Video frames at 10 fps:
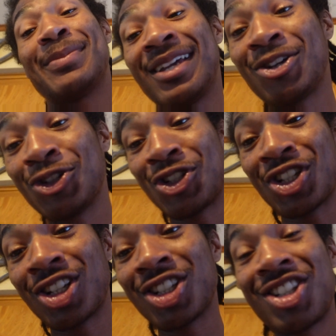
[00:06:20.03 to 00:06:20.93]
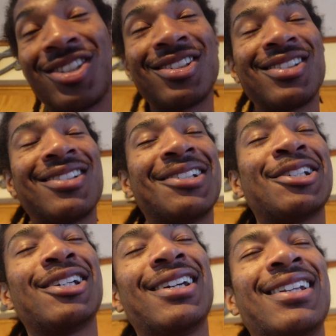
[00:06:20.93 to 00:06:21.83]
mango salsa,
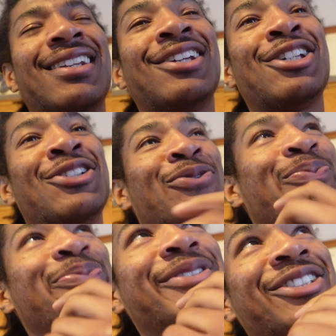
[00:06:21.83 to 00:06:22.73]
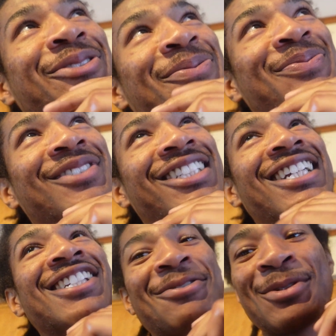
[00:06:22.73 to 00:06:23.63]
and then
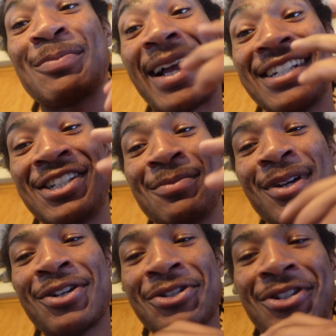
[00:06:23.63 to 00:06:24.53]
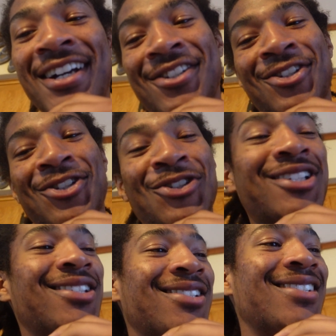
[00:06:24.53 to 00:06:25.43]
some spicy mayo as our
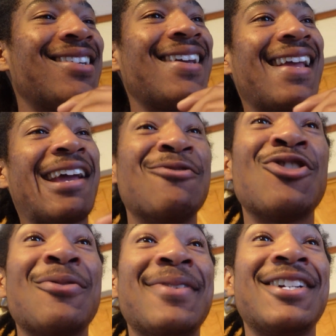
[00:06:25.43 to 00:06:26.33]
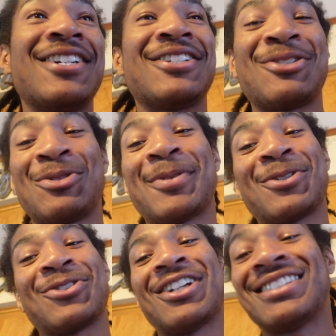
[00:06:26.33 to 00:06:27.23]
dressing, and we're gonna make some
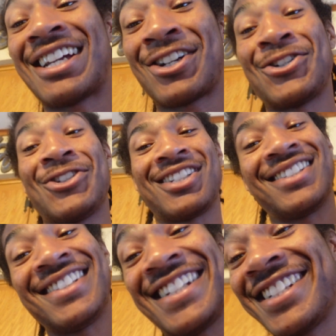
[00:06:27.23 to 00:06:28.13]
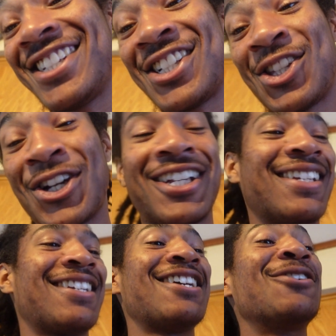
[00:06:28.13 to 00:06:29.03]
speckled trout tacos. Let's get
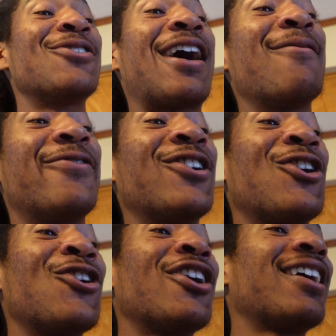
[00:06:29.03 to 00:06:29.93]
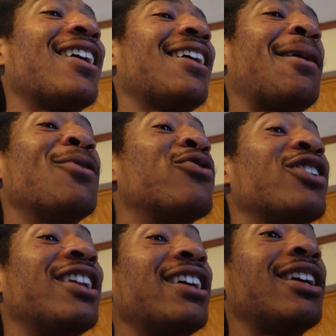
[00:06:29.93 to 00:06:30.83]
started. I'm finna go ahead, I'm gonna
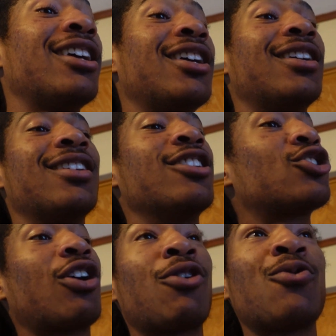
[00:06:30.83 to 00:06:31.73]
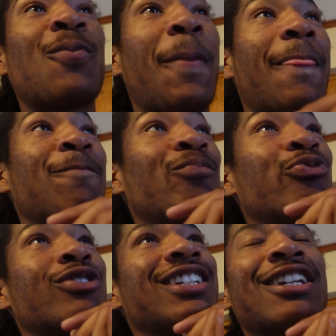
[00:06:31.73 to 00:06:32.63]
fillet the trout,
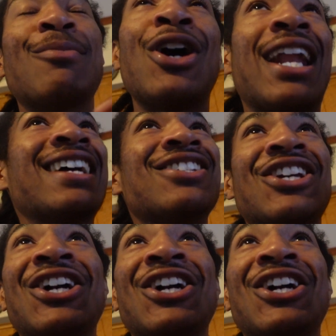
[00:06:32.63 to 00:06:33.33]
get them all nice and